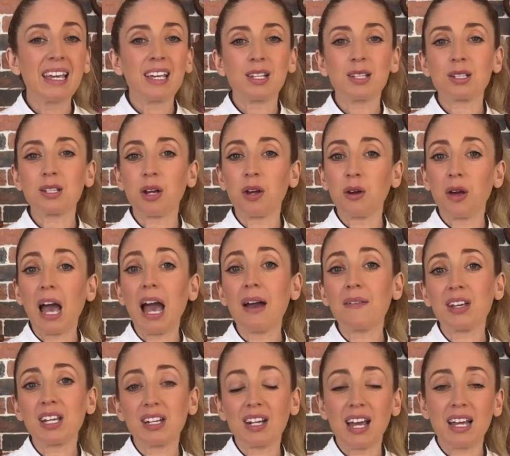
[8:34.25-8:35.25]
So
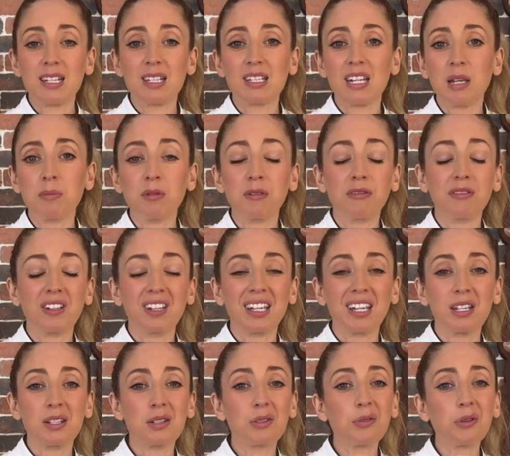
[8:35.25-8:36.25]
having a nice stable
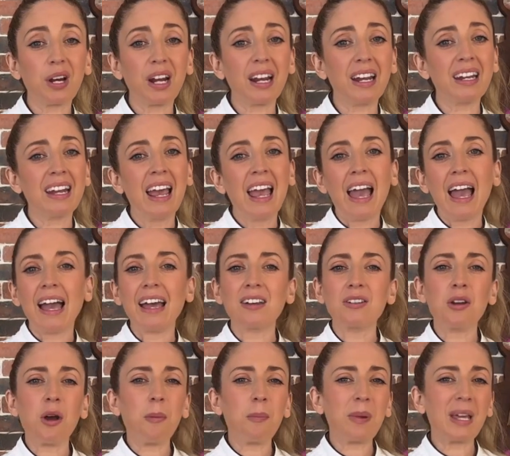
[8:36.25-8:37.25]
filling is great,
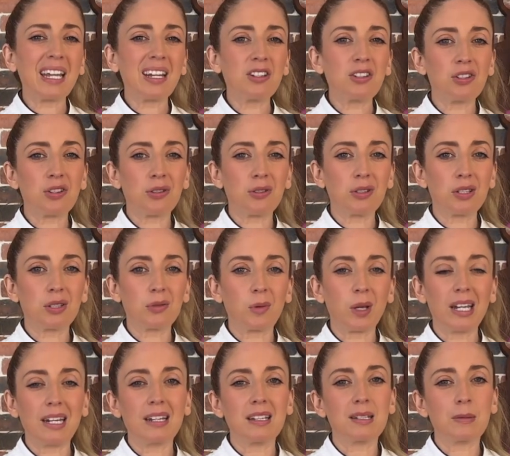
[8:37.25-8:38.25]
and not being too
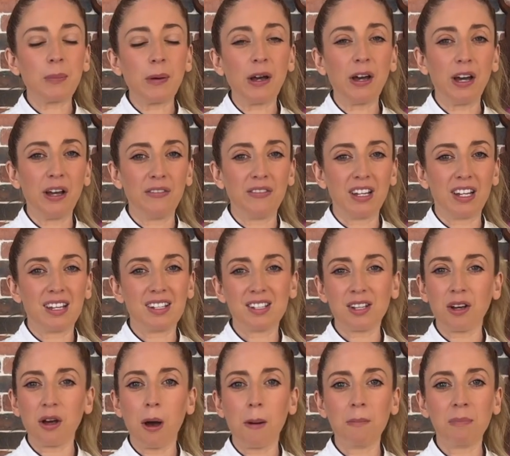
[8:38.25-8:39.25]
sweet is perfect because
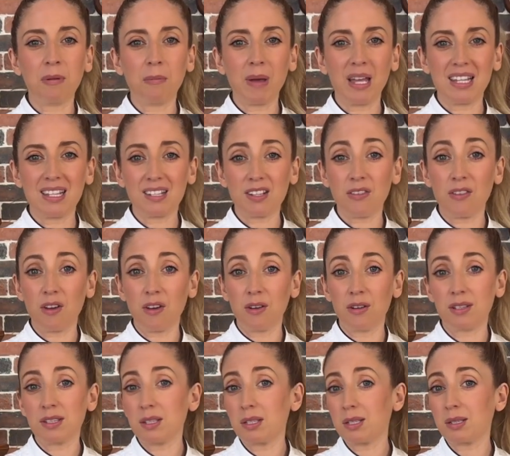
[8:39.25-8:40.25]
it complements
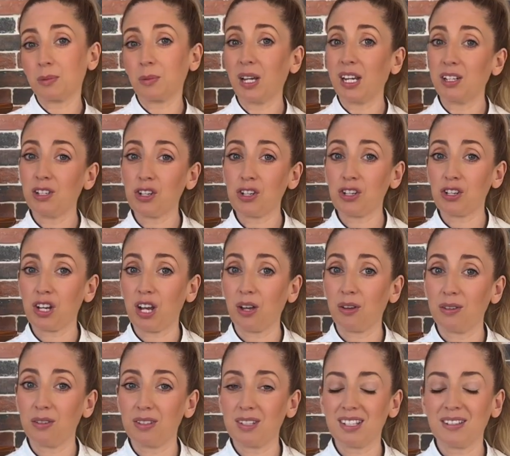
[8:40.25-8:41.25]
those sweet
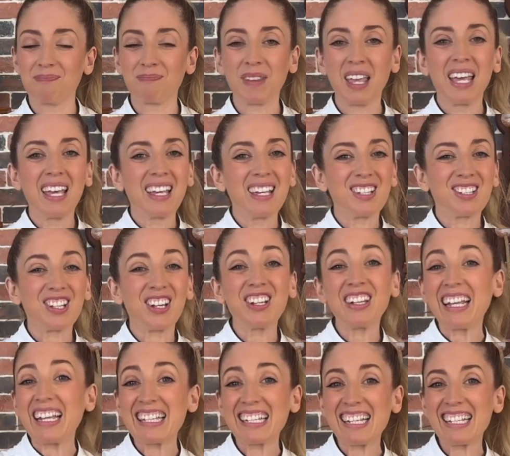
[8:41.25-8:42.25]
shells. So
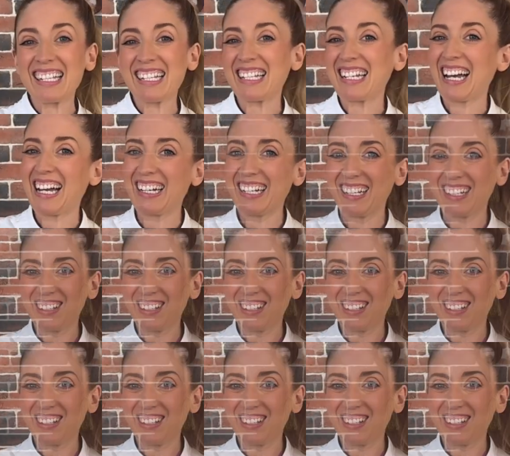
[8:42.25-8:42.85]
let's get started.